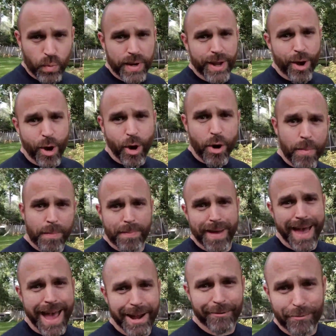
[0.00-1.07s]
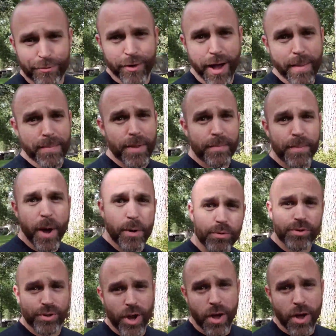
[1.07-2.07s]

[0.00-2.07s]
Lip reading: We are back from the post